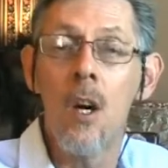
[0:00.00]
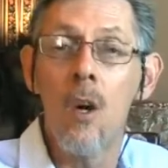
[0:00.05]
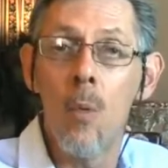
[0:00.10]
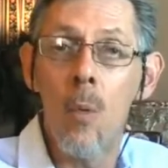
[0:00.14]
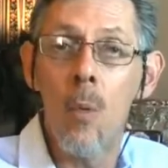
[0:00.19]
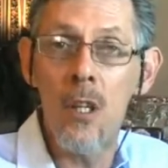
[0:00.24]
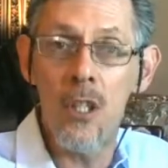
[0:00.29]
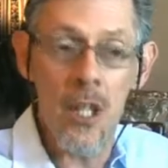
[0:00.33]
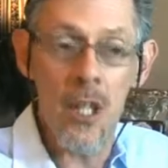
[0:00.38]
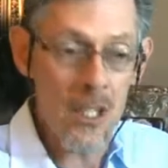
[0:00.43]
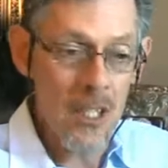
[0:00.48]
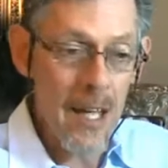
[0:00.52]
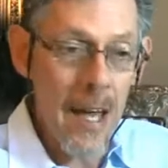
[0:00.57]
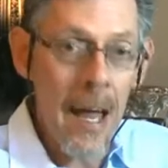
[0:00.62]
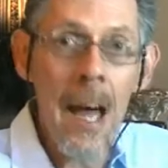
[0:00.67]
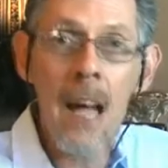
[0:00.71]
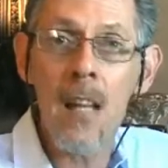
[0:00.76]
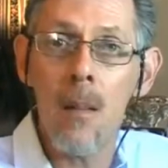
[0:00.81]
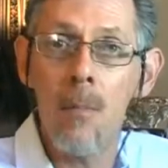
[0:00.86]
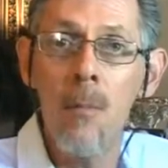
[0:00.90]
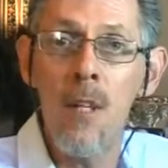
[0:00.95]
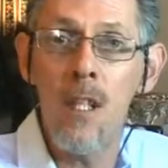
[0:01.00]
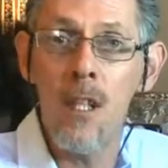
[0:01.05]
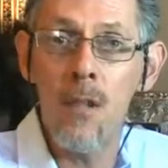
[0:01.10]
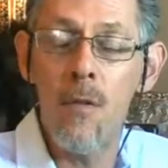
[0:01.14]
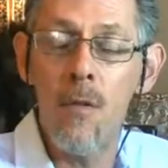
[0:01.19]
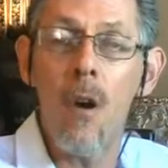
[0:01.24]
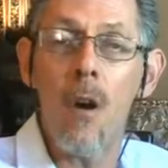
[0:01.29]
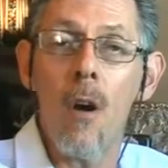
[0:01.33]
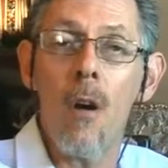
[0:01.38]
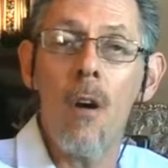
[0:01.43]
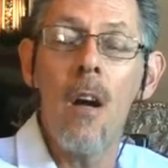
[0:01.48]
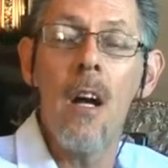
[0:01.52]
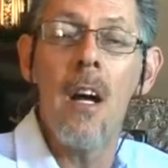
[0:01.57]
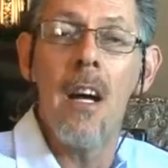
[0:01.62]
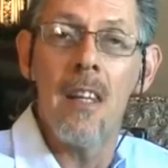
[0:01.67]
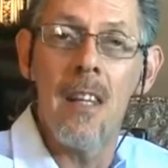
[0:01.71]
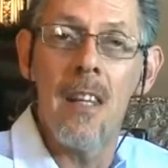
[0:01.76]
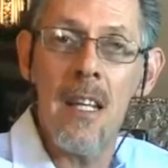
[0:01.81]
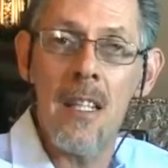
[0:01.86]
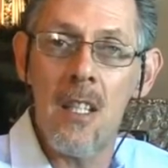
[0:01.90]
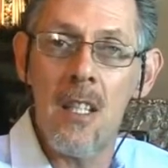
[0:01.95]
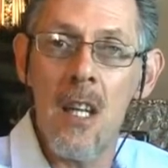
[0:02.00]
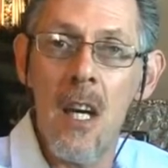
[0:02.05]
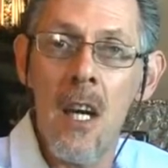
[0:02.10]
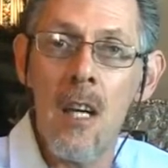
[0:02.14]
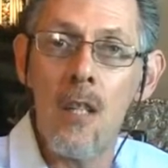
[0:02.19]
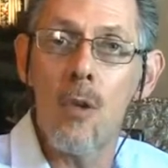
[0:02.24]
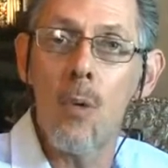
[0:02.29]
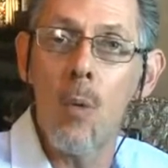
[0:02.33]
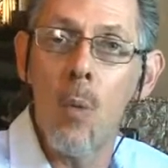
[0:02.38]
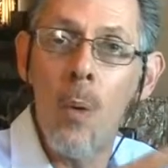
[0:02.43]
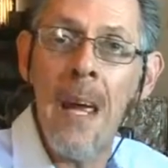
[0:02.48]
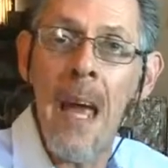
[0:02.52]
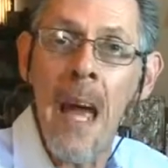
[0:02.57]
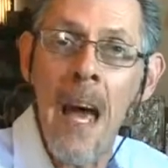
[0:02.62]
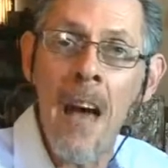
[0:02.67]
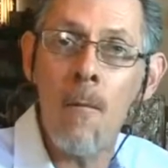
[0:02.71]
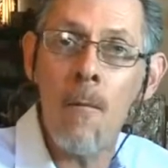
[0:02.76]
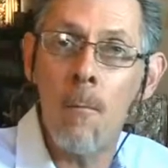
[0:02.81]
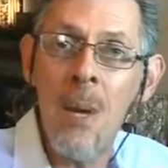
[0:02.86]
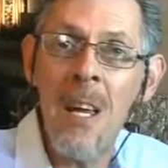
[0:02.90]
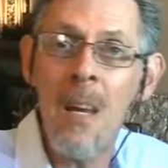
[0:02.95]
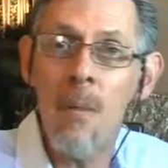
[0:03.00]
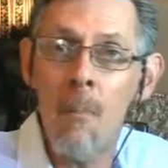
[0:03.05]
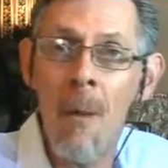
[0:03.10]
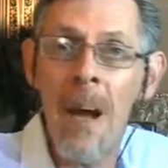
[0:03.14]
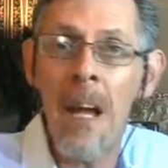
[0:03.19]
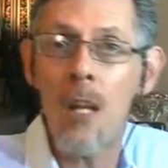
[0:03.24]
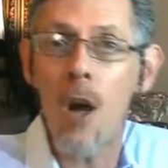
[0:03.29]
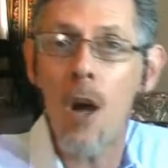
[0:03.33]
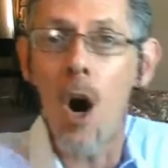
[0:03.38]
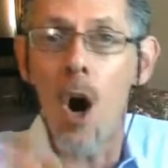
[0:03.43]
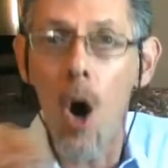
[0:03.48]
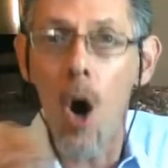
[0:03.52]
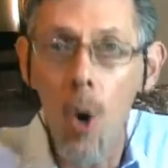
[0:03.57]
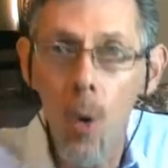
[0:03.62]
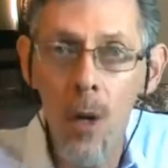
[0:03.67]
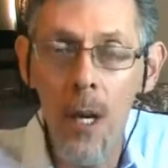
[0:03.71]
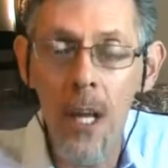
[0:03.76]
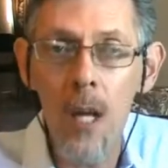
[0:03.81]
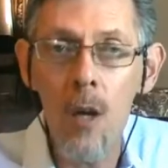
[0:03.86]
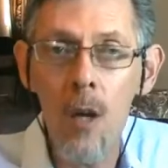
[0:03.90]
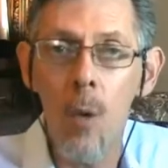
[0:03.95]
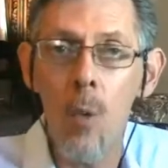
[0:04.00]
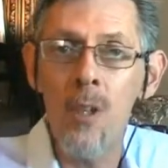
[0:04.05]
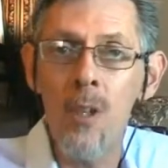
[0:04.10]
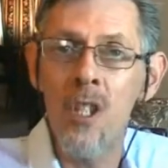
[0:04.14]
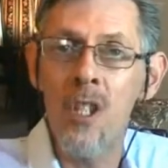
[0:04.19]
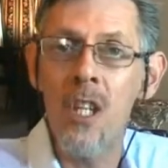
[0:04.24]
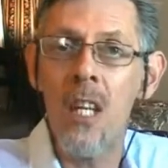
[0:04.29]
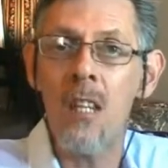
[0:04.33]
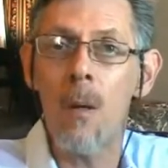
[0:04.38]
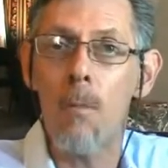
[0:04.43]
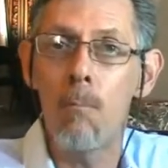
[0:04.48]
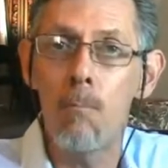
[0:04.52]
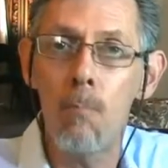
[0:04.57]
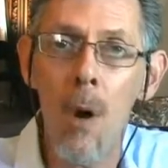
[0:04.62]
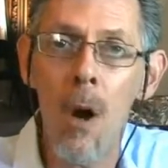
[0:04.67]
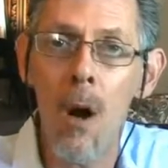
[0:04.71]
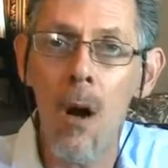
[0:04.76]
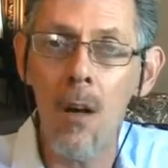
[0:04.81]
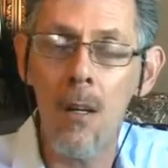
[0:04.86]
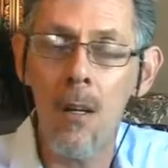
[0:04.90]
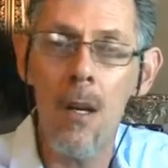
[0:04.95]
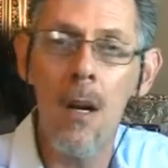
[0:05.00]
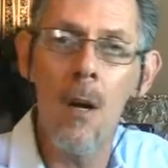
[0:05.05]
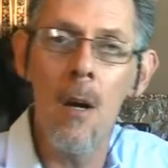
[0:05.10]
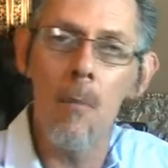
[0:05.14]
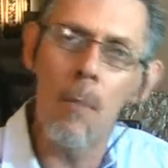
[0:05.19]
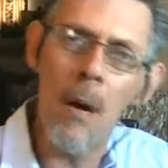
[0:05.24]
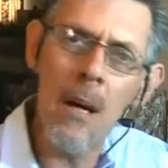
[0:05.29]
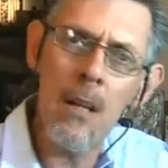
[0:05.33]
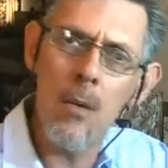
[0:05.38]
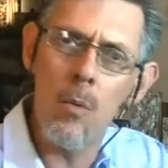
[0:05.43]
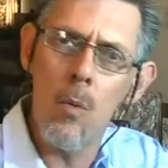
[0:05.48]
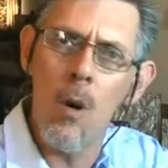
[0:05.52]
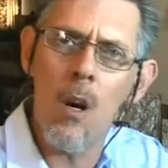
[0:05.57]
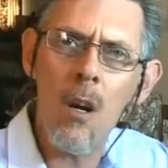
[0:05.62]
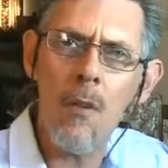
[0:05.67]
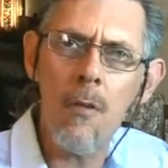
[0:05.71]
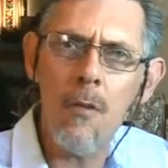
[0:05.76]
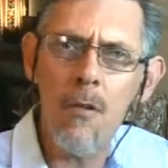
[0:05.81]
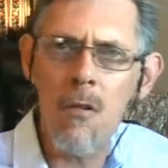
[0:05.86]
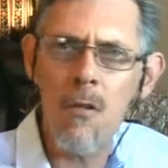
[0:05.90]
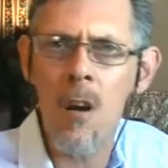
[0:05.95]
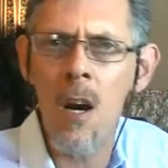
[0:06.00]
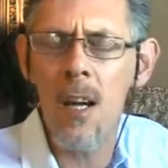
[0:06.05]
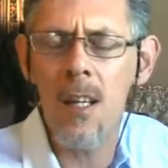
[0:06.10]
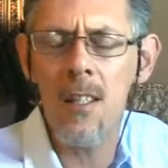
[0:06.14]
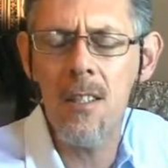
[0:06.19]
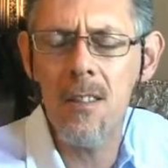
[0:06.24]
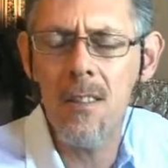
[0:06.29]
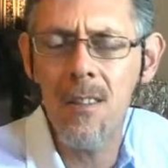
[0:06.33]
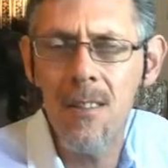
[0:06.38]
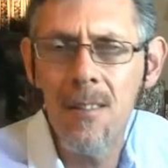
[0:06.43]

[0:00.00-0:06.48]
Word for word: which is the atmosphere that says we have been made holy or set apart by the work of Christ.